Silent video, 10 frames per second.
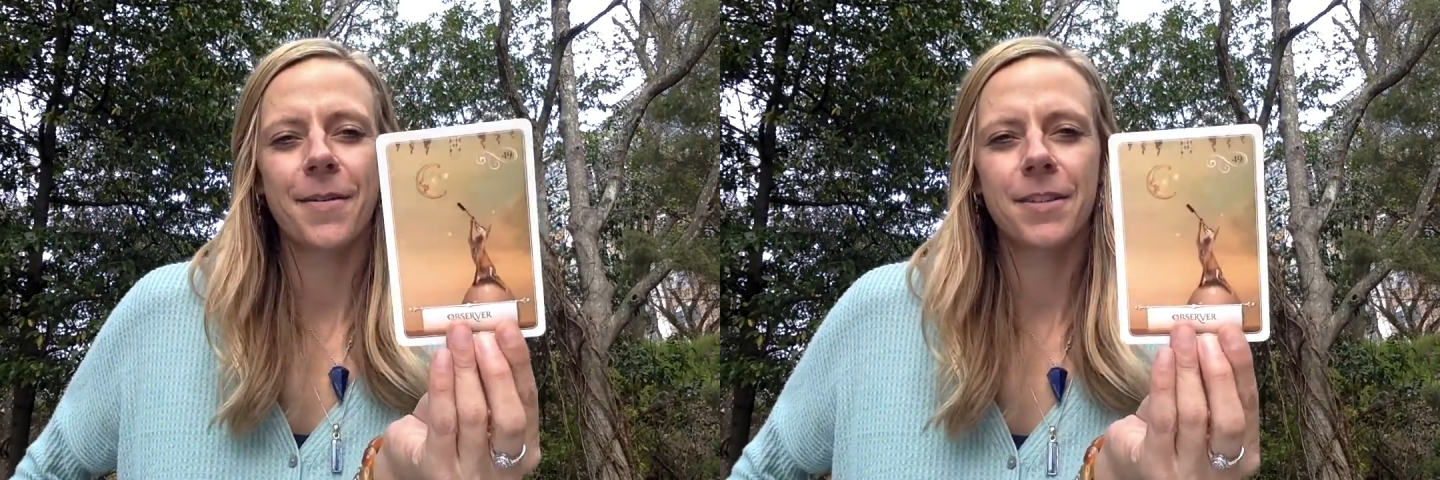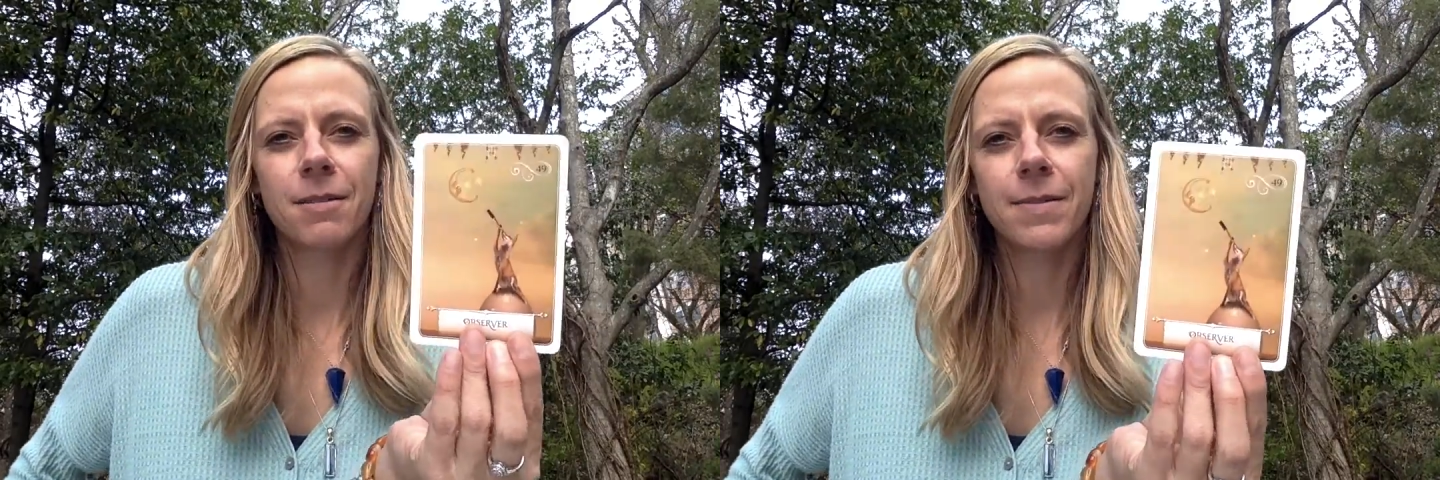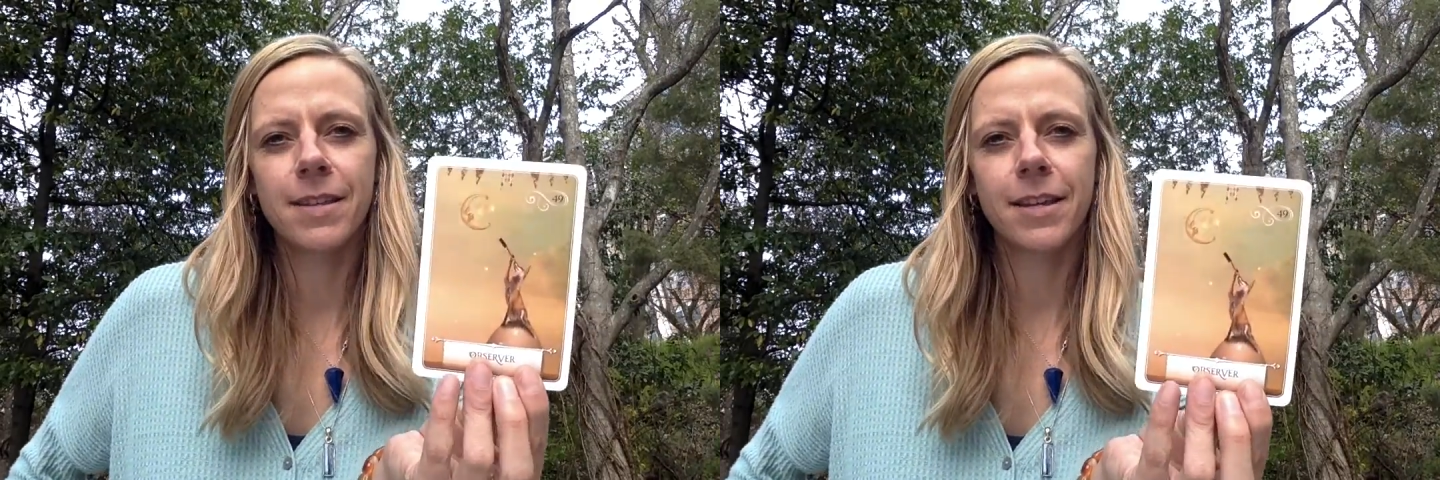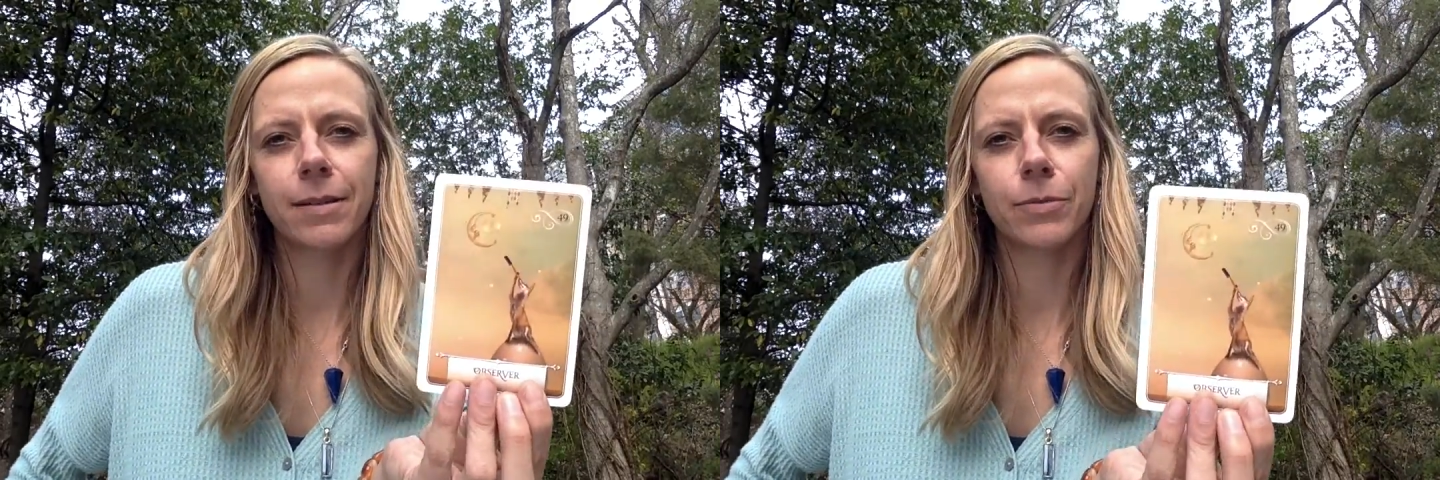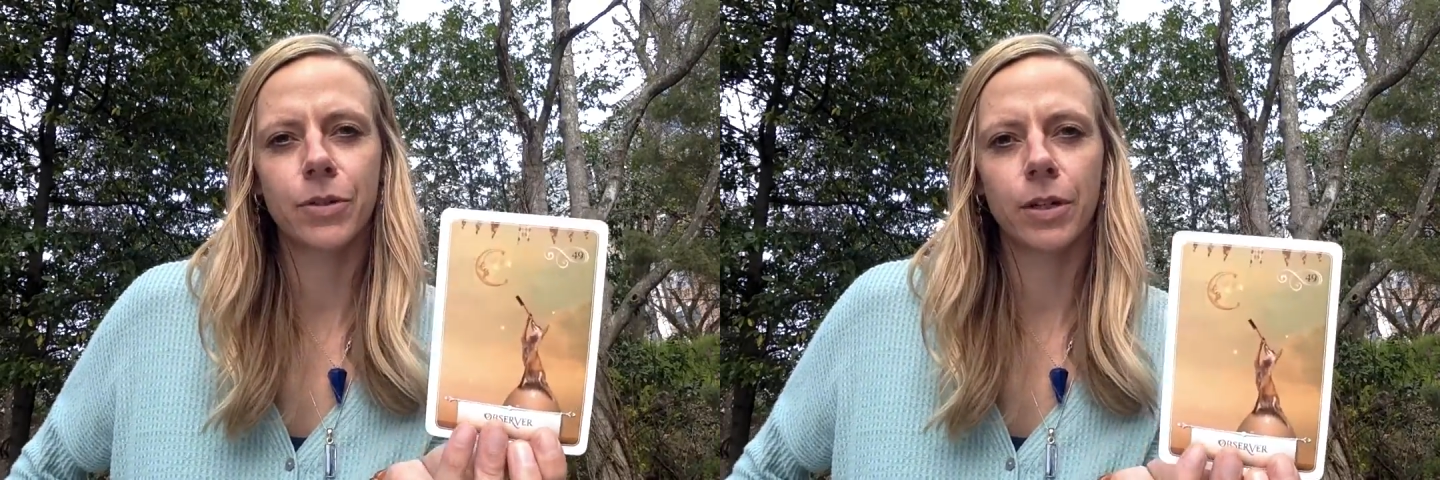to be the
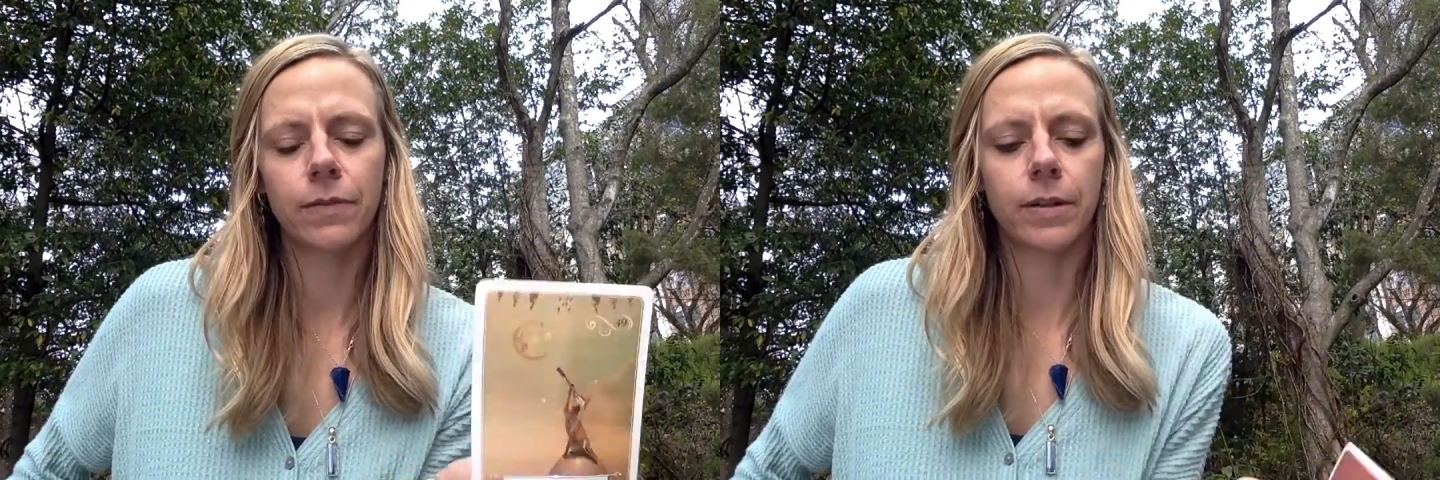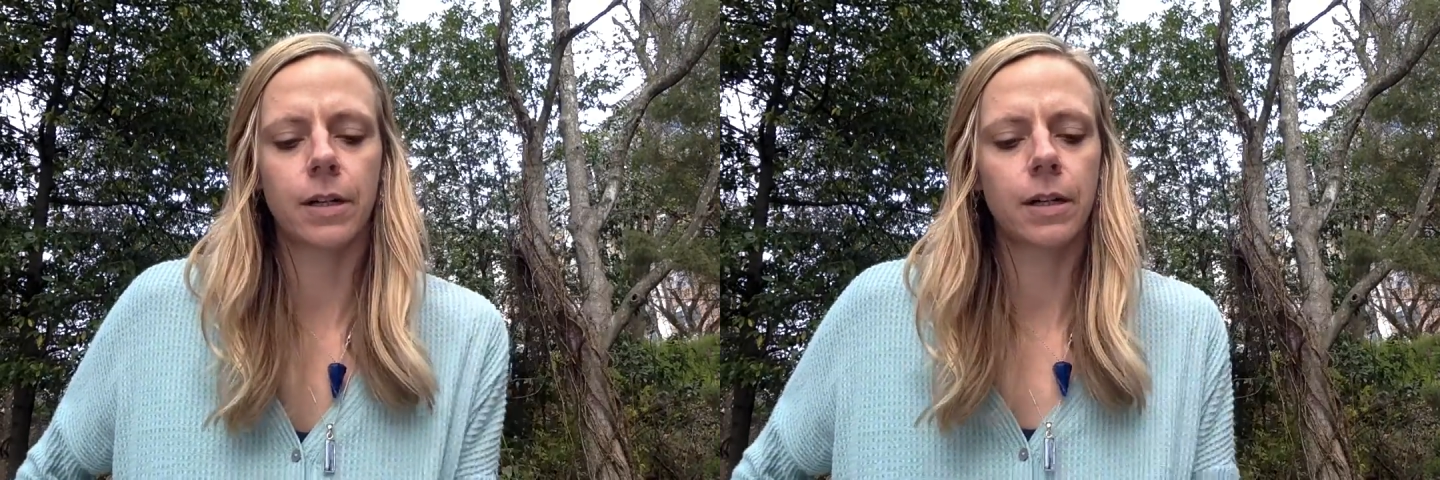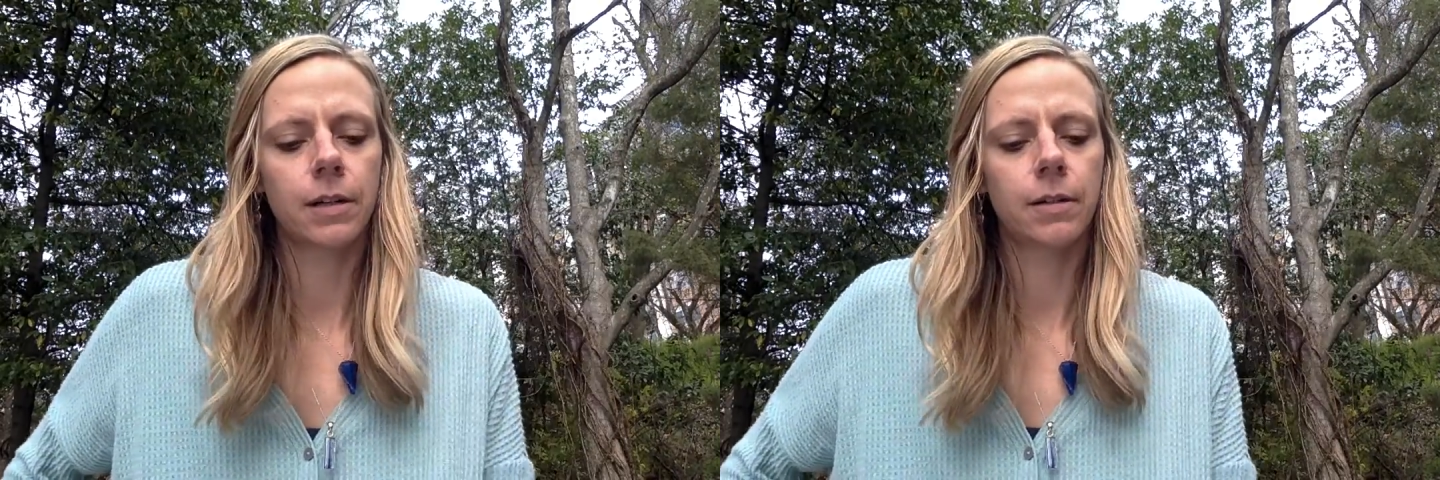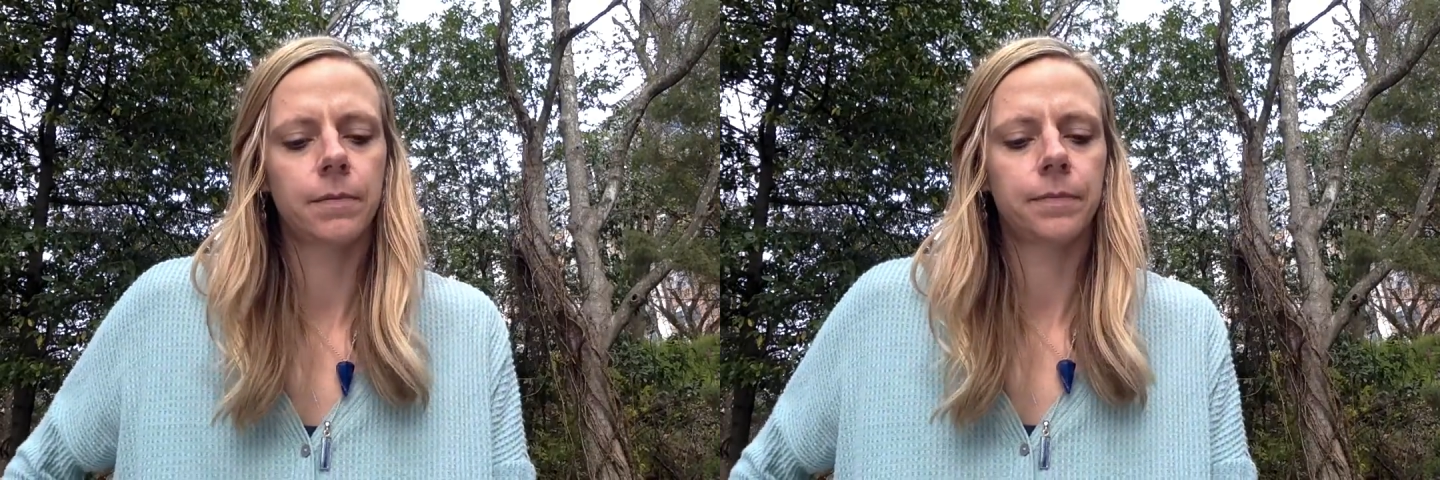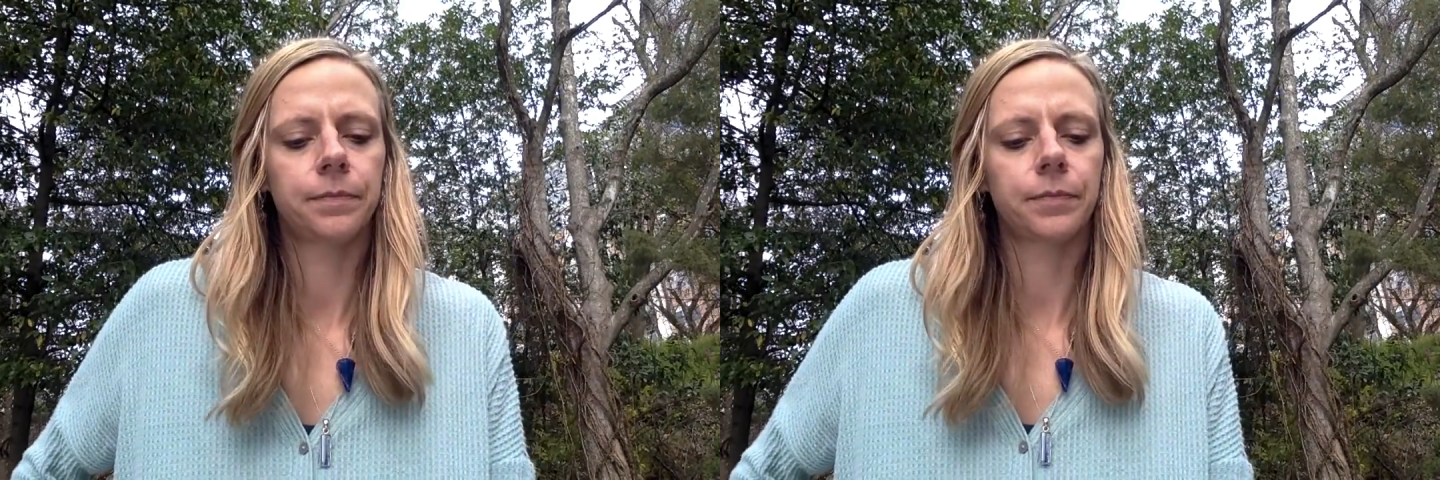observer
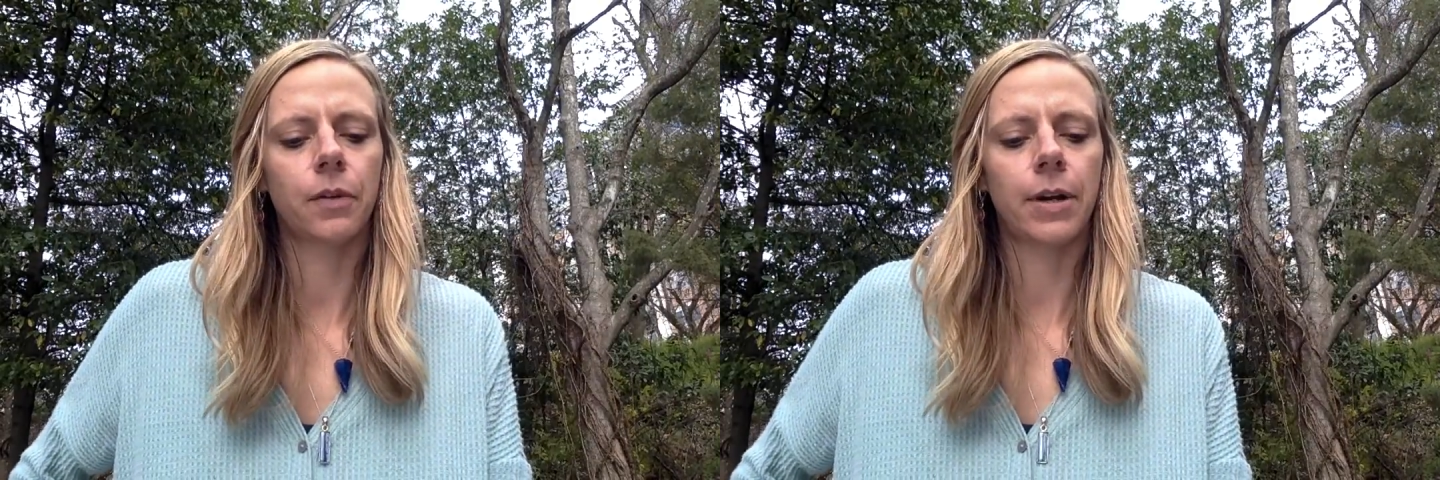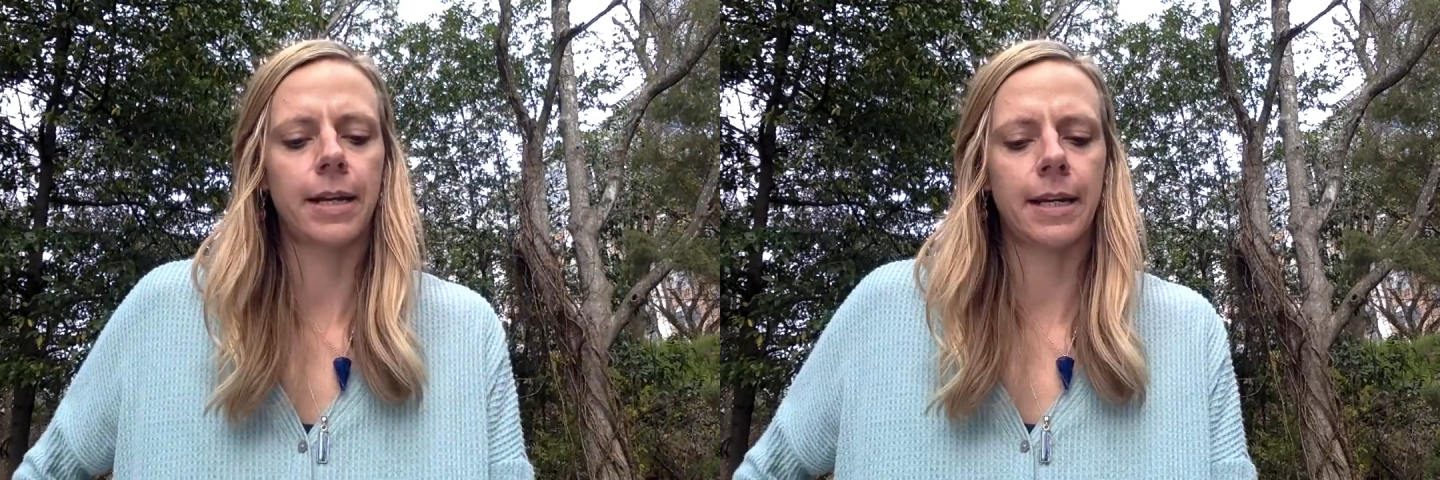right